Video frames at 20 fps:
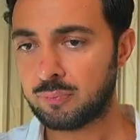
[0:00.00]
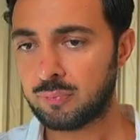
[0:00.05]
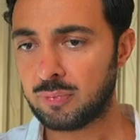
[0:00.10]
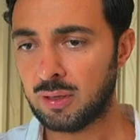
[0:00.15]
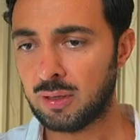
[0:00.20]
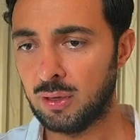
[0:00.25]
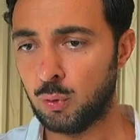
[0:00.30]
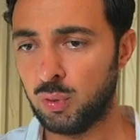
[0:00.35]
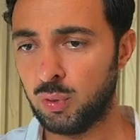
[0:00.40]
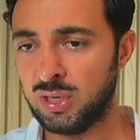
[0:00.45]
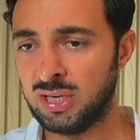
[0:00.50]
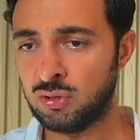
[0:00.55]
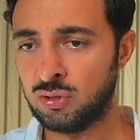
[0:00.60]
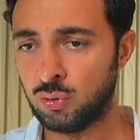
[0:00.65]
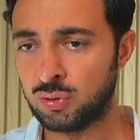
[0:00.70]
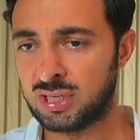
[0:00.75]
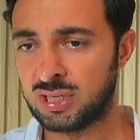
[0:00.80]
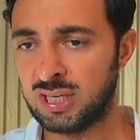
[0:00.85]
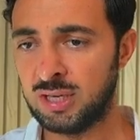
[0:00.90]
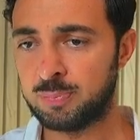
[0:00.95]
we need to
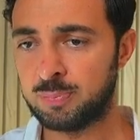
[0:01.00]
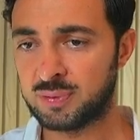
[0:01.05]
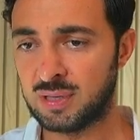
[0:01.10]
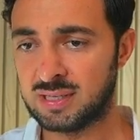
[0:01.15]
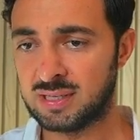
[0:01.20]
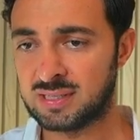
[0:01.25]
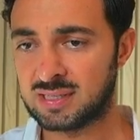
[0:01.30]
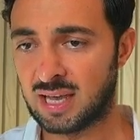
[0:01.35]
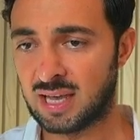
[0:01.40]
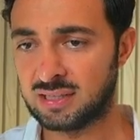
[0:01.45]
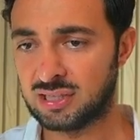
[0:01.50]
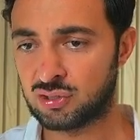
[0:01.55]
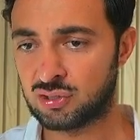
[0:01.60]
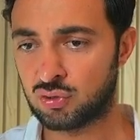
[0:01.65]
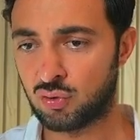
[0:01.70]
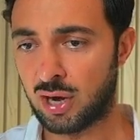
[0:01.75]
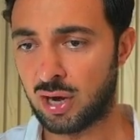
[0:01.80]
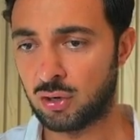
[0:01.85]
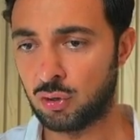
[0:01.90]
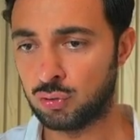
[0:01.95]
keep inside this
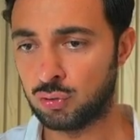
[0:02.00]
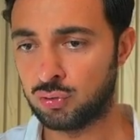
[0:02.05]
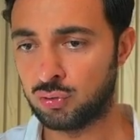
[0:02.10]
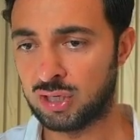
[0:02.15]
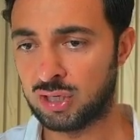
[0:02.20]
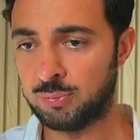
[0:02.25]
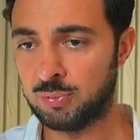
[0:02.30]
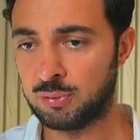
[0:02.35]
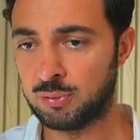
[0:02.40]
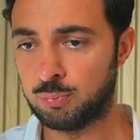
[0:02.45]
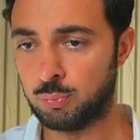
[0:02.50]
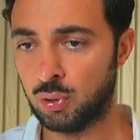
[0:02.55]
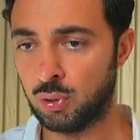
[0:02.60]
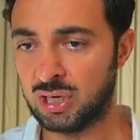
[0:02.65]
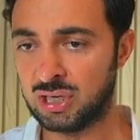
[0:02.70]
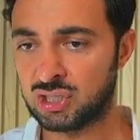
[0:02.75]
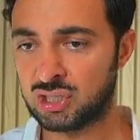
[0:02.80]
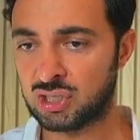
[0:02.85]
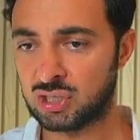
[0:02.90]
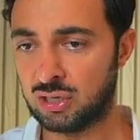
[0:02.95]
triangle to keep it
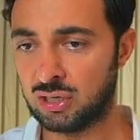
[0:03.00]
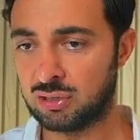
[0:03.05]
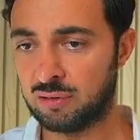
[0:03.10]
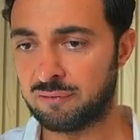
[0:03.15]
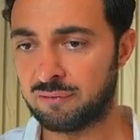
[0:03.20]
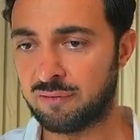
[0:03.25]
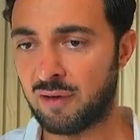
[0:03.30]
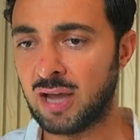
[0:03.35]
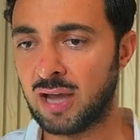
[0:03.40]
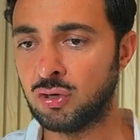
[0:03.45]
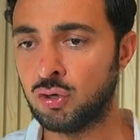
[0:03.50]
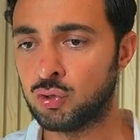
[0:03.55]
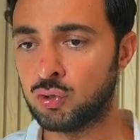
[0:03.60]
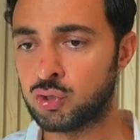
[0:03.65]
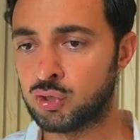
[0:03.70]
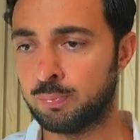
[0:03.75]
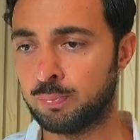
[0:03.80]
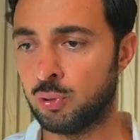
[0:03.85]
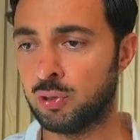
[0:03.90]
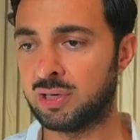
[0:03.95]
bullish. The final
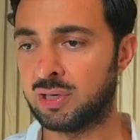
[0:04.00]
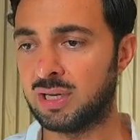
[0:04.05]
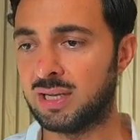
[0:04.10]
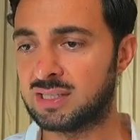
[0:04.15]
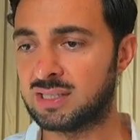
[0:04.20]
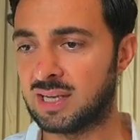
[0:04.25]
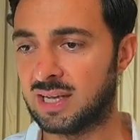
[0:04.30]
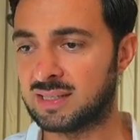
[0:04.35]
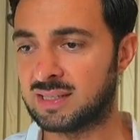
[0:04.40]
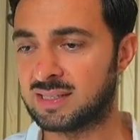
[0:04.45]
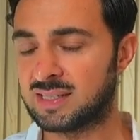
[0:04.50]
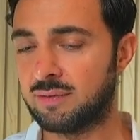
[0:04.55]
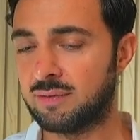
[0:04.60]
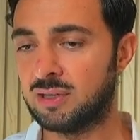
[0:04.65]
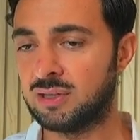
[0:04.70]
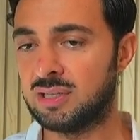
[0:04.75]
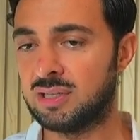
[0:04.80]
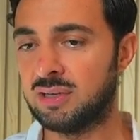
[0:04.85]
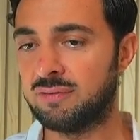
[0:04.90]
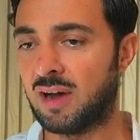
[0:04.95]
support it's at
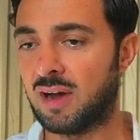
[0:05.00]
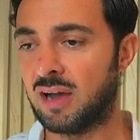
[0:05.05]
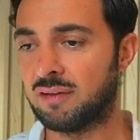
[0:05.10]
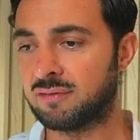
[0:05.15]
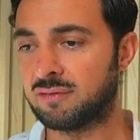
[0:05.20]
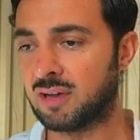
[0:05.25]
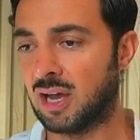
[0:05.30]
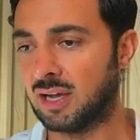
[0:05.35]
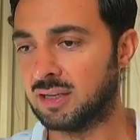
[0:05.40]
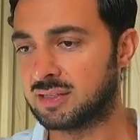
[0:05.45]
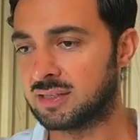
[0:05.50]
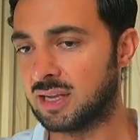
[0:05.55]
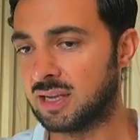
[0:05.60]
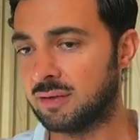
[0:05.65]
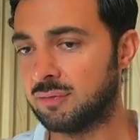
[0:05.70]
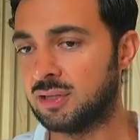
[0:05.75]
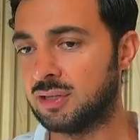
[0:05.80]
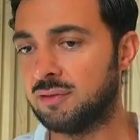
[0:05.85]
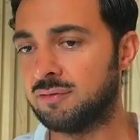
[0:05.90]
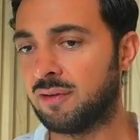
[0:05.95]
75, guys.
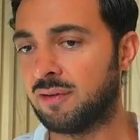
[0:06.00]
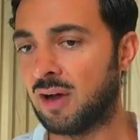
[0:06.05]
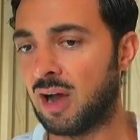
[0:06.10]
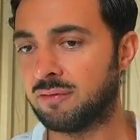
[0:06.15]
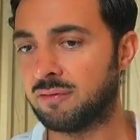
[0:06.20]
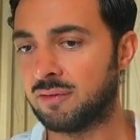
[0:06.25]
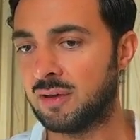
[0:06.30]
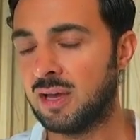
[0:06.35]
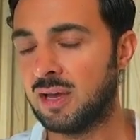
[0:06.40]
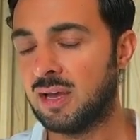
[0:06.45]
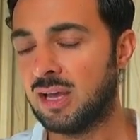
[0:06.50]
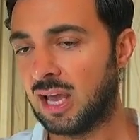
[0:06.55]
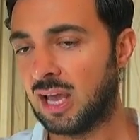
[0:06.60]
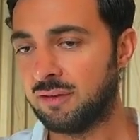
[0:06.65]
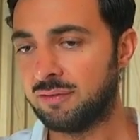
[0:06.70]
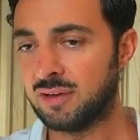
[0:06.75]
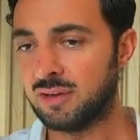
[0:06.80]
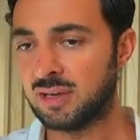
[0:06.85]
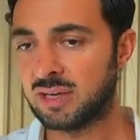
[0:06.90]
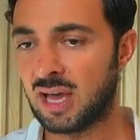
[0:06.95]
75.
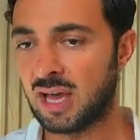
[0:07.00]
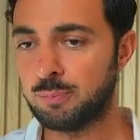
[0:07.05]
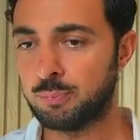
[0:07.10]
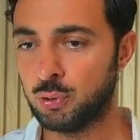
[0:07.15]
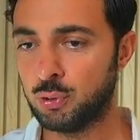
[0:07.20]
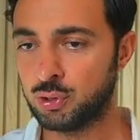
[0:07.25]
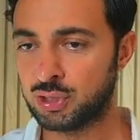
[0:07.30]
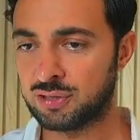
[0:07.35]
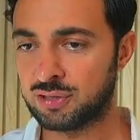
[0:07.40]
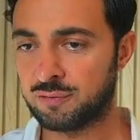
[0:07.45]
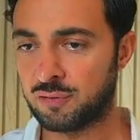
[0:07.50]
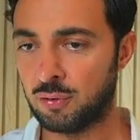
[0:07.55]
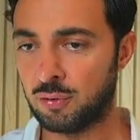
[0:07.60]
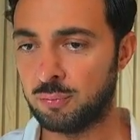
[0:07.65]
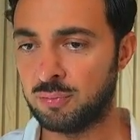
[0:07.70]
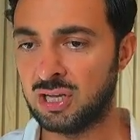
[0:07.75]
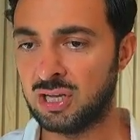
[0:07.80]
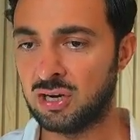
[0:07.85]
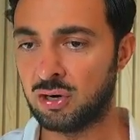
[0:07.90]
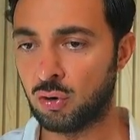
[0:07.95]
If we can push it from
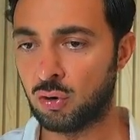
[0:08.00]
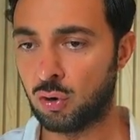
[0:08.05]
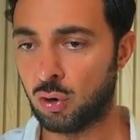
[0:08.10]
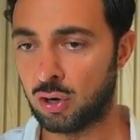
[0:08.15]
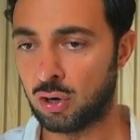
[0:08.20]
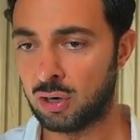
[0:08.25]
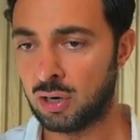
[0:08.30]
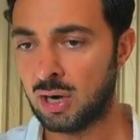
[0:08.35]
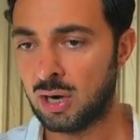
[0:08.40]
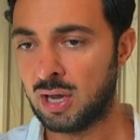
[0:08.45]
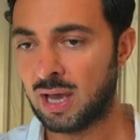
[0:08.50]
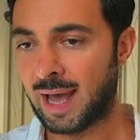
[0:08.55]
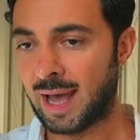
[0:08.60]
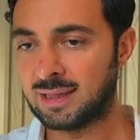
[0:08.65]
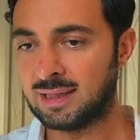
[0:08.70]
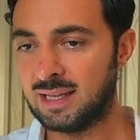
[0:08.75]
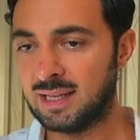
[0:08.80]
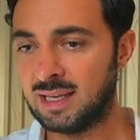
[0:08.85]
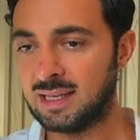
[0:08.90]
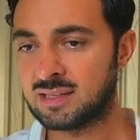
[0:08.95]
here or
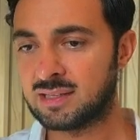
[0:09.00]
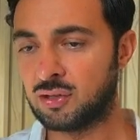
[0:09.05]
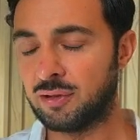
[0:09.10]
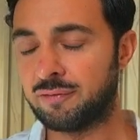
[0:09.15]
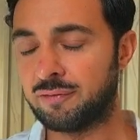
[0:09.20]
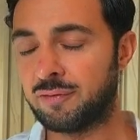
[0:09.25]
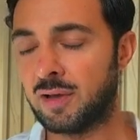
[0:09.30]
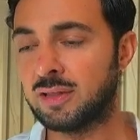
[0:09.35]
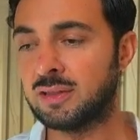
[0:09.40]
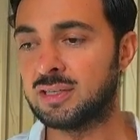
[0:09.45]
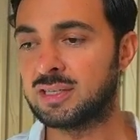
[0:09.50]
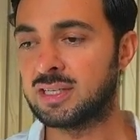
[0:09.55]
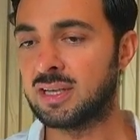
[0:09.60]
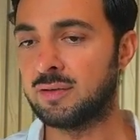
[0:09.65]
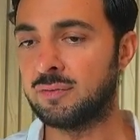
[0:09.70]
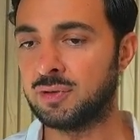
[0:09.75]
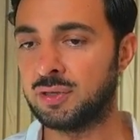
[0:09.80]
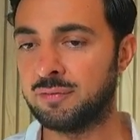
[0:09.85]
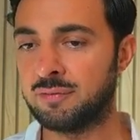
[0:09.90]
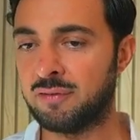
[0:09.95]
at least defend the
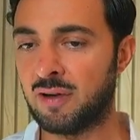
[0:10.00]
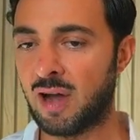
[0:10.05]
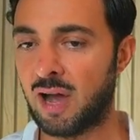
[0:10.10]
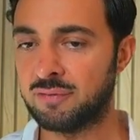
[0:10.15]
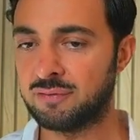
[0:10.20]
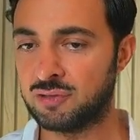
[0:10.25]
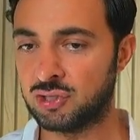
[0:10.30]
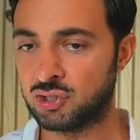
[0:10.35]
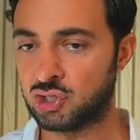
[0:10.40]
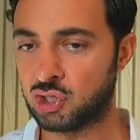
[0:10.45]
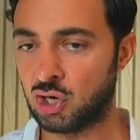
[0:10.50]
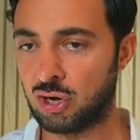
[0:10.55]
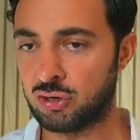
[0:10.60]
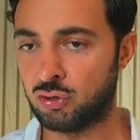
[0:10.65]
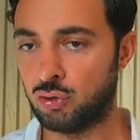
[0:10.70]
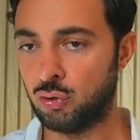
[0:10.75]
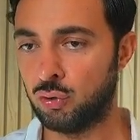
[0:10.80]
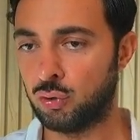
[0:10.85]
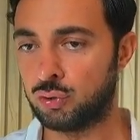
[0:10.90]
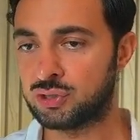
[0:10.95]
75, the chart
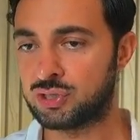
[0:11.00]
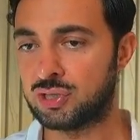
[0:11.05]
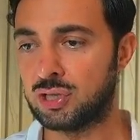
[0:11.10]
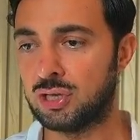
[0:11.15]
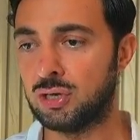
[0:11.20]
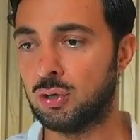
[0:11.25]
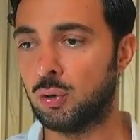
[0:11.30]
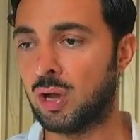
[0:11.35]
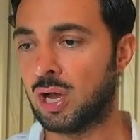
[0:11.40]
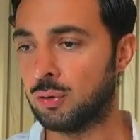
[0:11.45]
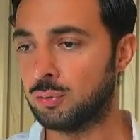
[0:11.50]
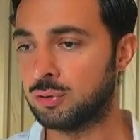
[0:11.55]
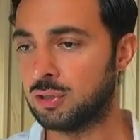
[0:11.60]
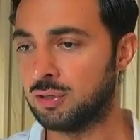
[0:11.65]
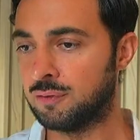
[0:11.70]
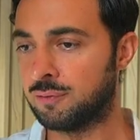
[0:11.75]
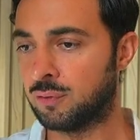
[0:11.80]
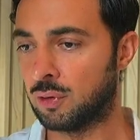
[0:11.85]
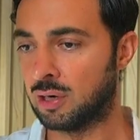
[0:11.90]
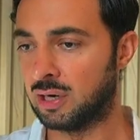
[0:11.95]
looks still healthy
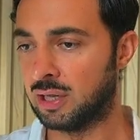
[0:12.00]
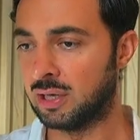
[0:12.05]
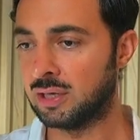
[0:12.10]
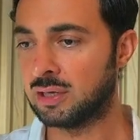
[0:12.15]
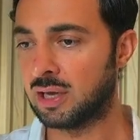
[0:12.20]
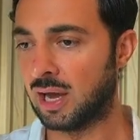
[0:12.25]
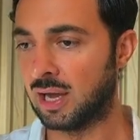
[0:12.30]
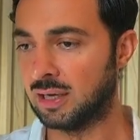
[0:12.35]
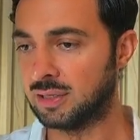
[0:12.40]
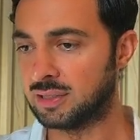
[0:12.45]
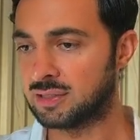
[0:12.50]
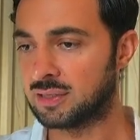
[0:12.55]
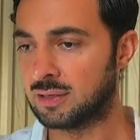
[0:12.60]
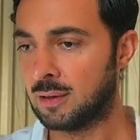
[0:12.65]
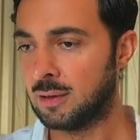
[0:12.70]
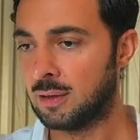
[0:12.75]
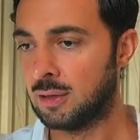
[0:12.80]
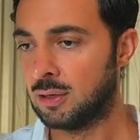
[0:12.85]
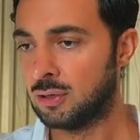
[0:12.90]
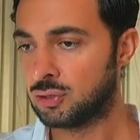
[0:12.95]
for Link, guys.
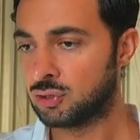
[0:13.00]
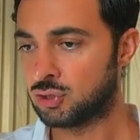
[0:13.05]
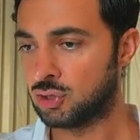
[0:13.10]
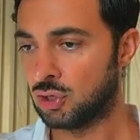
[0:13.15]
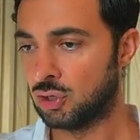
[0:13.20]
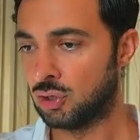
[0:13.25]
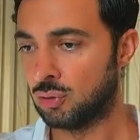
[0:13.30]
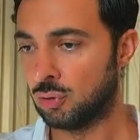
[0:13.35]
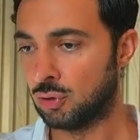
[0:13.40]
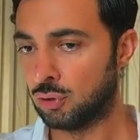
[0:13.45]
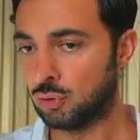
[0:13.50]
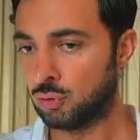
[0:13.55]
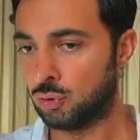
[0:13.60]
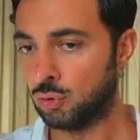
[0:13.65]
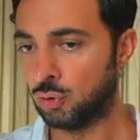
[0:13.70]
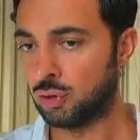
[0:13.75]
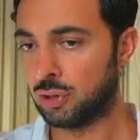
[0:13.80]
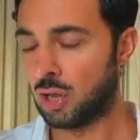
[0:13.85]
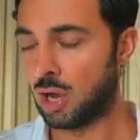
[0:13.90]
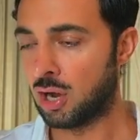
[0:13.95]
So
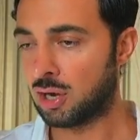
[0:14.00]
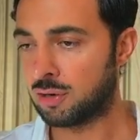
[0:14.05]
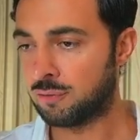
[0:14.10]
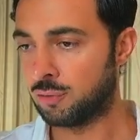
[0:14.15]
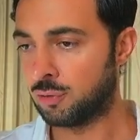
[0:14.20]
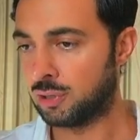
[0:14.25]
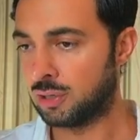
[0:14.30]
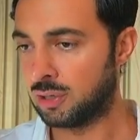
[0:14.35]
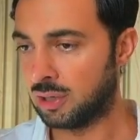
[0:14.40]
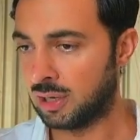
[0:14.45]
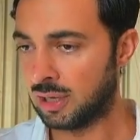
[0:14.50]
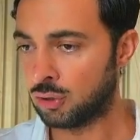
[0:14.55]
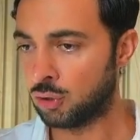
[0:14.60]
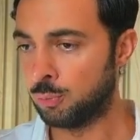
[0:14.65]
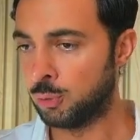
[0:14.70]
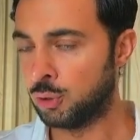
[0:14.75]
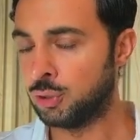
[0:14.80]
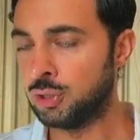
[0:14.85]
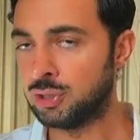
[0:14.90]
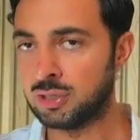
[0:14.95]
good luck for the Link
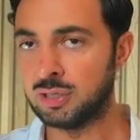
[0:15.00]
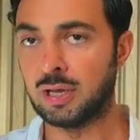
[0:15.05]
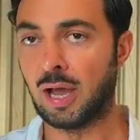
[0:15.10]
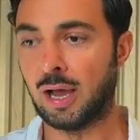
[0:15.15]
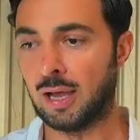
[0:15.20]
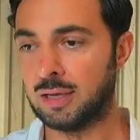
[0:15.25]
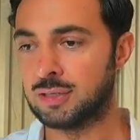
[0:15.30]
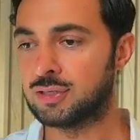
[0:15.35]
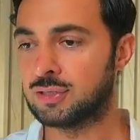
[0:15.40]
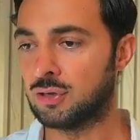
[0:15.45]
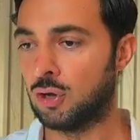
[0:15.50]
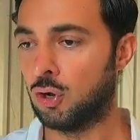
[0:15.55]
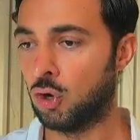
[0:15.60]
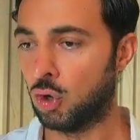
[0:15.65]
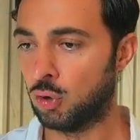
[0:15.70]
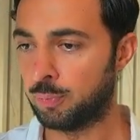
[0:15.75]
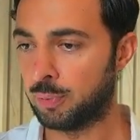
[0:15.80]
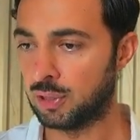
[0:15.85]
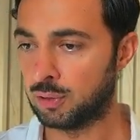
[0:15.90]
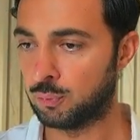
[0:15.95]
community, guys.
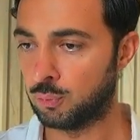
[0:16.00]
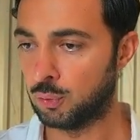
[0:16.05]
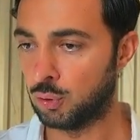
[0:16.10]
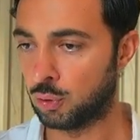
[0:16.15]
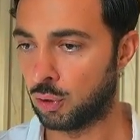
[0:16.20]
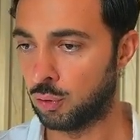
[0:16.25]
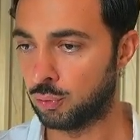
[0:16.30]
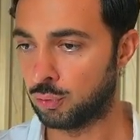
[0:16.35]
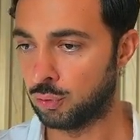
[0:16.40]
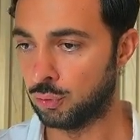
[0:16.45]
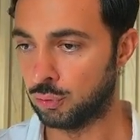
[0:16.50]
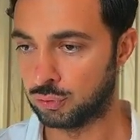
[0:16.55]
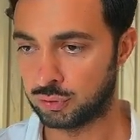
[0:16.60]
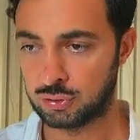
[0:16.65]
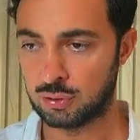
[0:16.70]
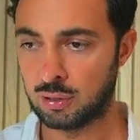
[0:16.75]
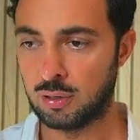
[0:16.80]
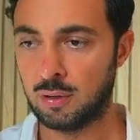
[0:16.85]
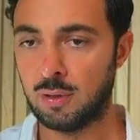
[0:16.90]
Hope it will go good.